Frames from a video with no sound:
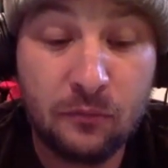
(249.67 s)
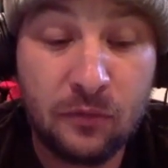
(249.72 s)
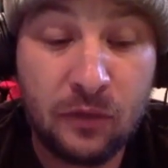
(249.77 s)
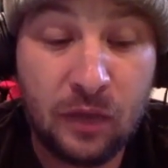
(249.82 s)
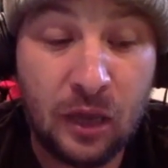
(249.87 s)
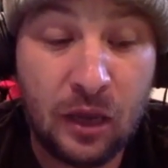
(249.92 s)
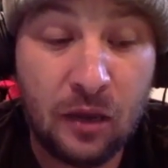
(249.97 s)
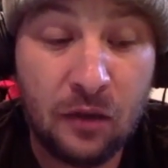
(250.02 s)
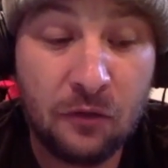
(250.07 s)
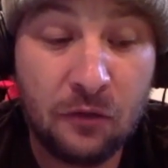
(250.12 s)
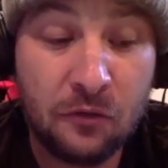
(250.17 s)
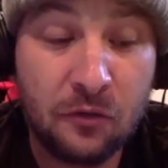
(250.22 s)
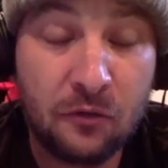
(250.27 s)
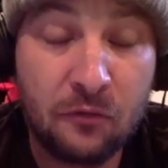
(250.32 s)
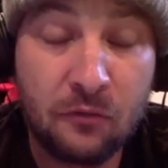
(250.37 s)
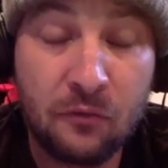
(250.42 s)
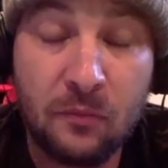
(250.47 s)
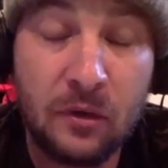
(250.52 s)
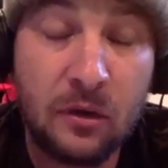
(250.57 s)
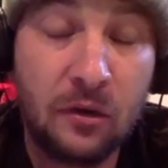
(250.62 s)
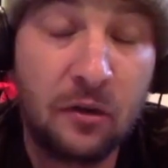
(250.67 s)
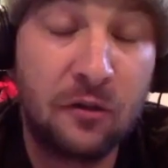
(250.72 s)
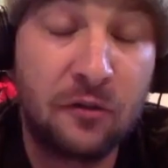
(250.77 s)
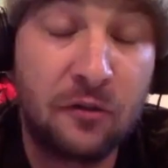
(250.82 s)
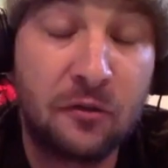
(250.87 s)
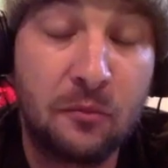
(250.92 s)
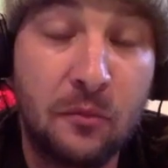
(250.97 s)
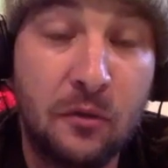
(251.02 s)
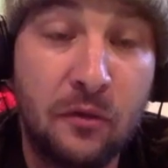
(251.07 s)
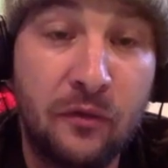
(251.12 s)
Taylor and
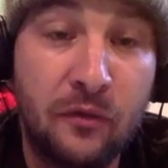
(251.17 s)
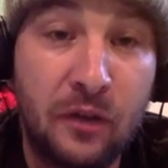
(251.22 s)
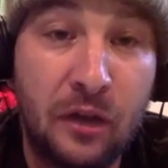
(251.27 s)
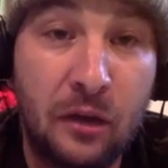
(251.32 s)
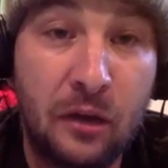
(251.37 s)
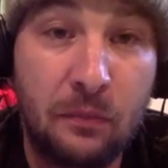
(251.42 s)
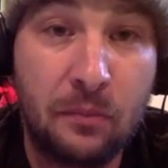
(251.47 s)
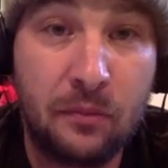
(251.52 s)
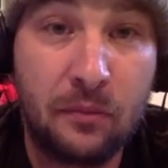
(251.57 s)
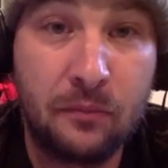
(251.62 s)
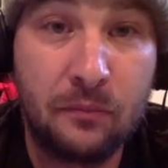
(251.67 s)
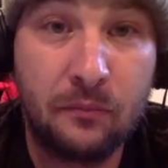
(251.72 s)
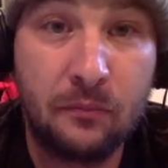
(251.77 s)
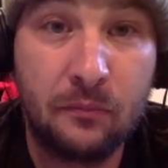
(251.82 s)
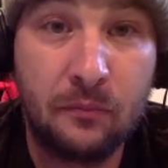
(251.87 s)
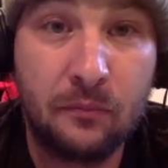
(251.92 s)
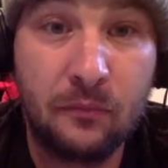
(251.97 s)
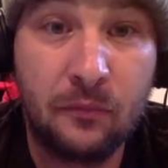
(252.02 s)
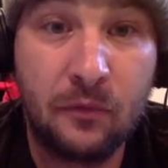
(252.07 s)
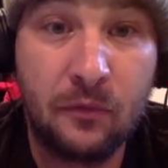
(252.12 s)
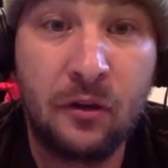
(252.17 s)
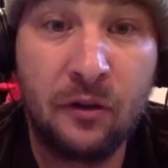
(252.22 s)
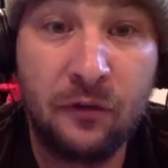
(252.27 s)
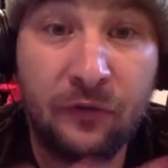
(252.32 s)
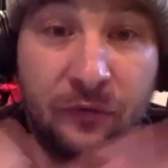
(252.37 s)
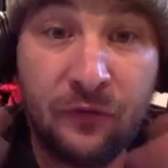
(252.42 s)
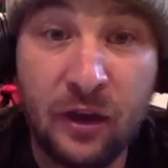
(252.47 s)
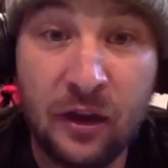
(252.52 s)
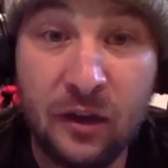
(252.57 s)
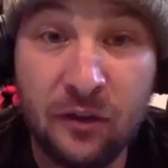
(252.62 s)
Ramirez are moving up. They're going to
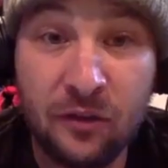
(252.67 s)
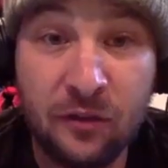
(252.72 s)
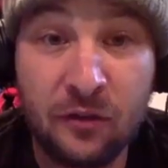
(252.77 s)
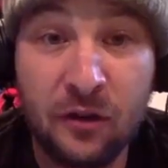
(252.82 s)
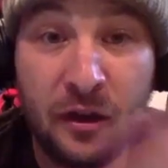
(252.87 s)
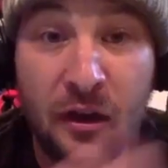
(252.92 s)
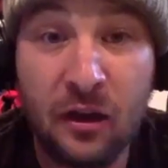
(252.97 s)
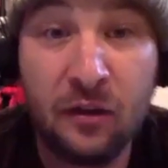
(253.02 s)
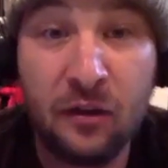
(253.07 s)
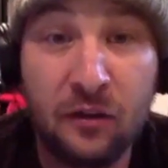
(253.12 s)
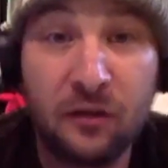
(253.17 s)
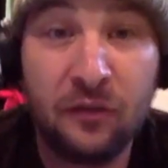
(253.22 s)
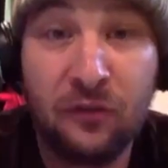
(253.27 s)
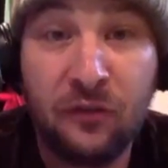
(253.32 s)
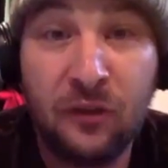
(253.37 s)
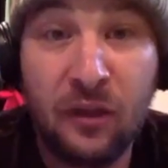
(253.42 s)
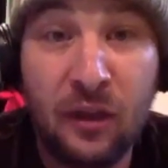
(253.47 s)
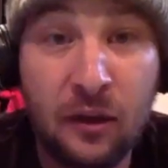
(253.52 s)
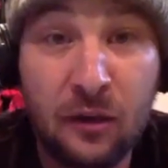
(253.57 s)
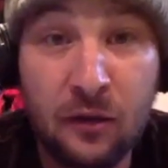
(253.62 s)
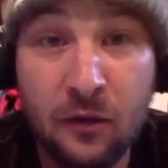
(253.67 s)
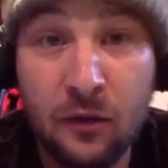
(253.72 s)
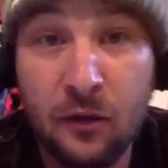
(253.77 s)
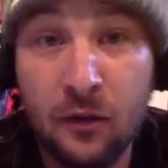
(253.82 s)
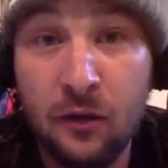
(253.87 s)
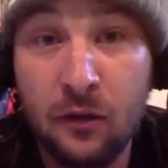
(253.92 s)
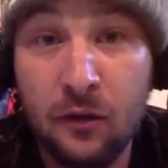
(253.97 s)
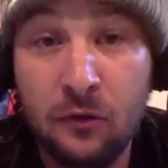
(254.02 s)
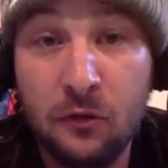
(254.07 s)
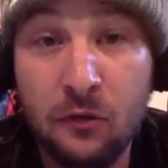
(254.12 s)
fight and they're not going to stay.
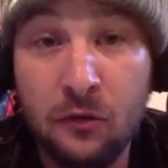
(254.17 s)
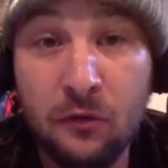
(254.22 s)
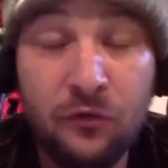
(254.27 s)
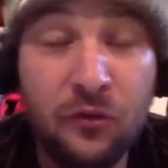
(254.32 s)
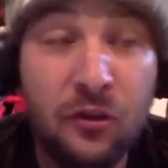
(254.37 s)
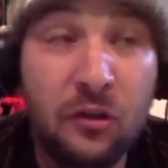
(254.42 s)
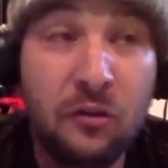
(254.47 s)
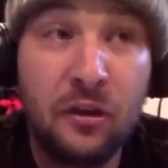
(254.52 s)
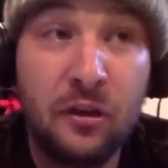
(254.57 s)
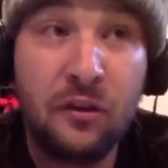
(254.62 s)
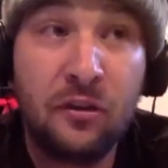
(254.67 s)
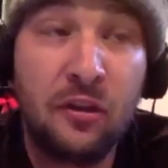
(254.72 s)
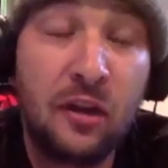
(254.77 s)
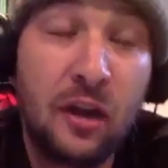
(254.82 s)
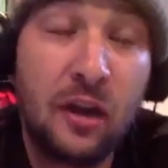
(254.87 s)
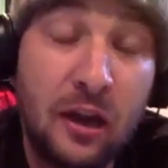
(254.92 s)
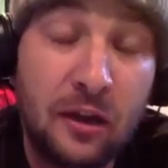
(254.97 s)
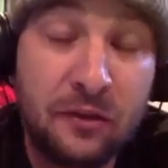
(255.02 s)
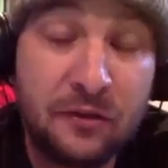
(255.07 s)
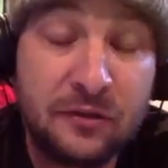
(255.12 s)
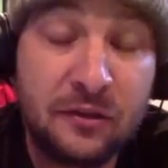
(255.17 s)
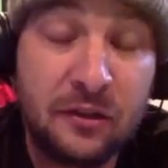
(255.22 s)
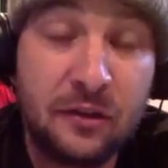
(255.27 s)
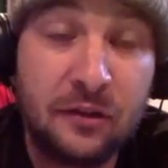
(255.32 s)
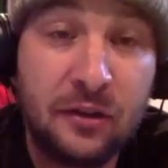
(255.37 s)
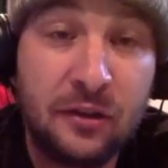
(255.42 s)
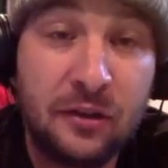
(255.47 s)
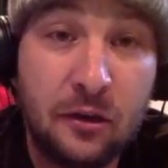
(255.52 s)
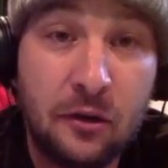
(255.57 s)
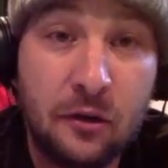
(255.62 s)
You feel like the guy that's going
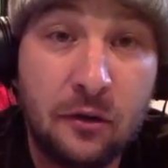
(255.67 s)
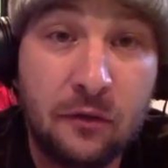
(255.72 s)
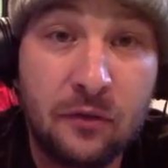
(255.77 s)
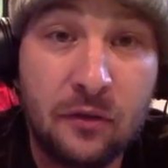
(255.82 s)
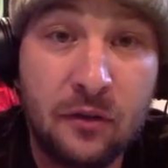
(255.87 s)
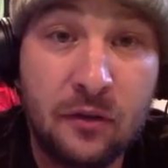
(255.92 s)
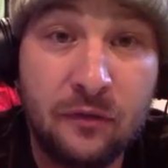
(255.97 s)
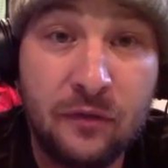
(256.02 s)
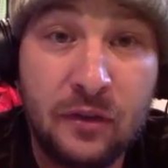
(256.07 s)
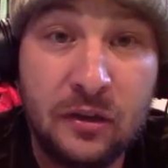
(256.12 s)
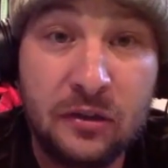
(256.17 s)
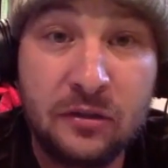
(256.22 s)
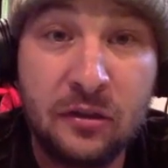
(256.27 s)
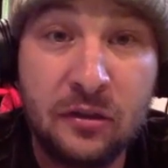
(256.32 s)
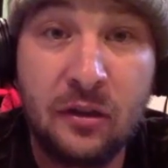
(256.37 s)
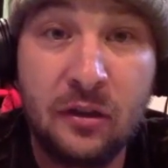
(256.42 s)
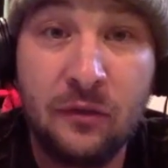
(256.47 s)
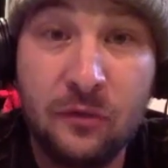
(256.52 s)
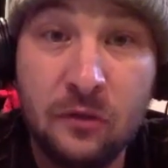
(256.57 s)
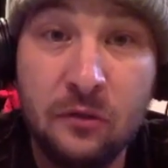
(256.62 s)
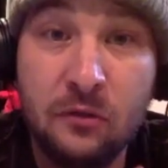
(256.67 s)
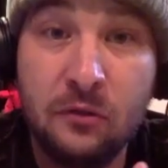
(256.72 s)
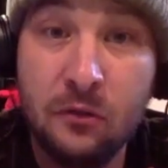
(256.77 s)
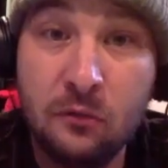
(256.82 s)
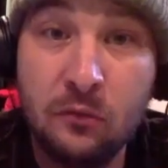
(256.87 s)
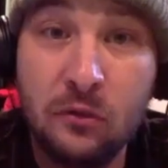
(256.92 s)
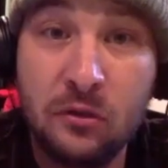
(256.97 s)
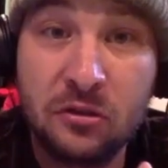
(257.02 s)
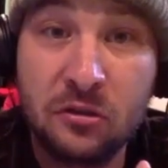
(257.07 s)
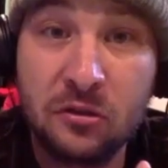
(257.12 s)
to take over the division if you do
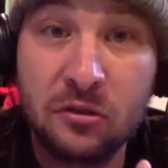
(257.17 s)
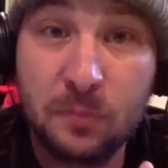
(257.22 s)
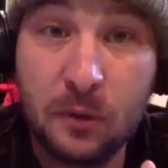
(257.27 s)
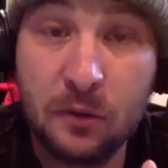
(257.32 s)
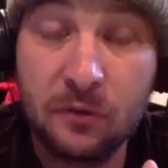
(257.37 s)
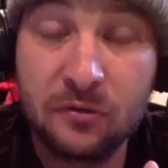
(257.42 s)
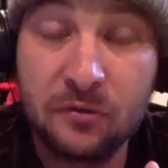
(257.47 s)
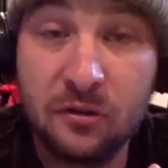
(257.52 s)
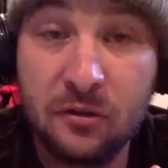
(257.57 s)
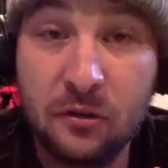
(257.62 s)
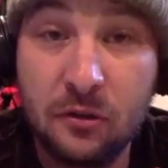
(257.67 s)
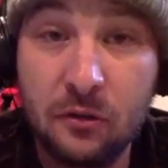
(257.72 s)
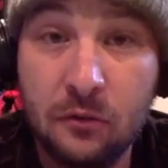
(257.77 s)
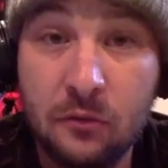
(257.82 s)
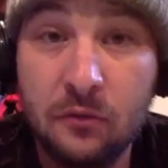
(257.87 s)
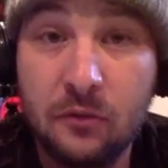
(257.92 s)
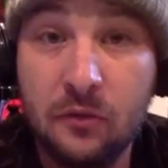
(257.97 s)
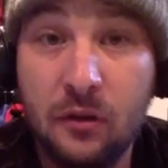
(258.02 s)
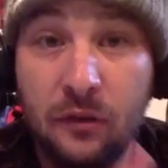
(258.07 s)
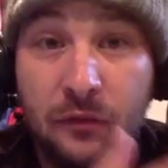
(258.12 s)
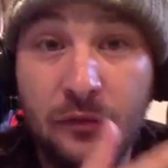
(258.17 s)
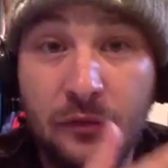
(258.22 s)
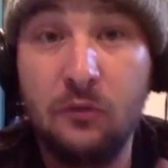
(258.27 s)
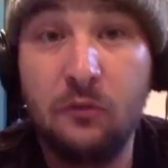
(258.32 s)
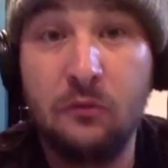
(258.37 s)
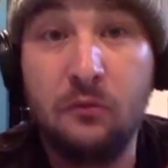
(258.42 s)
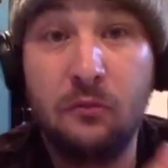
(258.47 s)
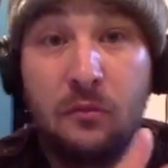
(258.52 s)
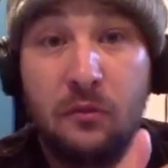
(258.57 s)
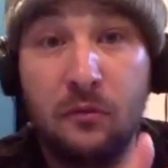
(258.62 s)
what you're supposed to do, if
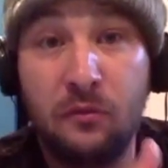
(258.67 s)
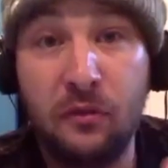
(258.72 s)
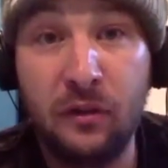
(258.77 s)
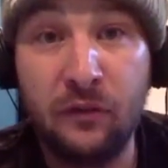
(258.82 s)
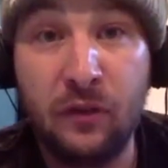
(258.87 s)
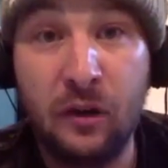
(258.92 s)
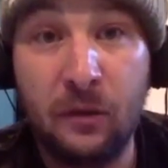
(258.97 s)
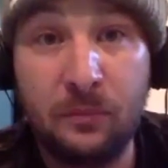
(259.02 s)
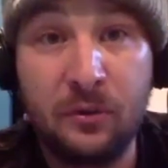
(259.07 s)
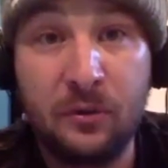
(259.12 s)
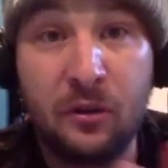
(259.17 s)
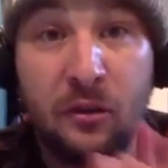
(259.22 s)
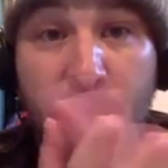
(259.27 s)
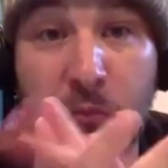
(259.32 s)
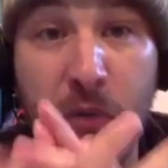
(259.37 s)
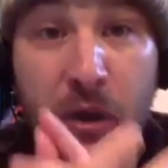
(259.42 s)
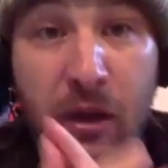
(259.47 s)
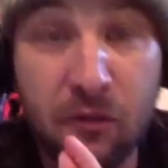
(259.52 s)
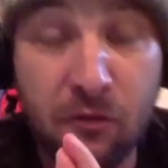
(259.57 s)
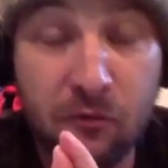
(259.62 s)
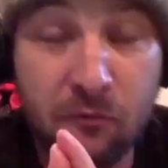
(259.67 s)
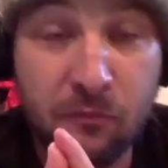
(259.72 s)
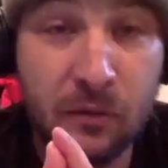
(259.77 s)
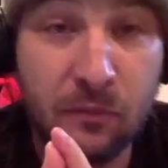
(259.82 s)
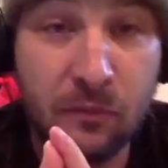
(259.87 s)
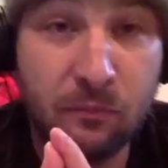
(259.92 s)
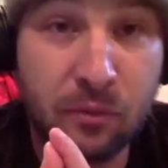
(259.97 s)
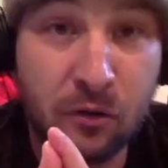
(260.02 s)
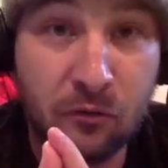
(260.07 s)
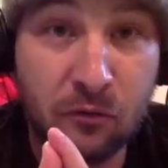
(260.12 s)
you live up to the way you've
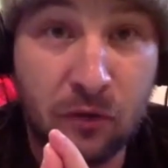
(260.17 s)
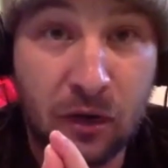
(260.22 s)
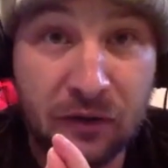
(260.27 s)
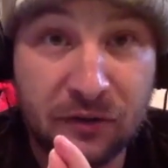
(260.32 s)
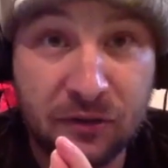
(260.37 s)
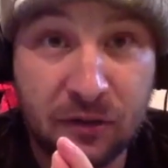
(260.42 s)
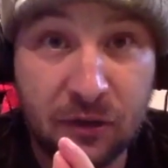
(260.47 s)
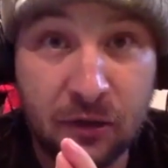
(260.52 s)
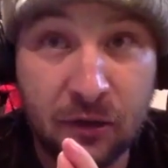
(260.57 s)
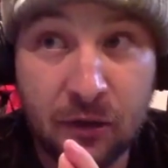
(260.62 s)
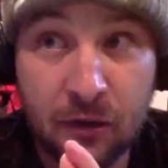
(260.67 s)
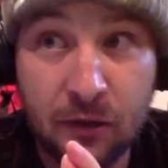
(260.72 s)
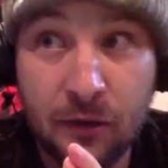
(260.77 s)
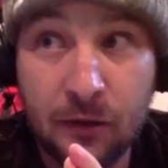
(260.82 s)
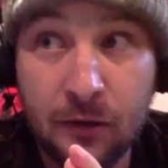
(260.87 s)
been progressing.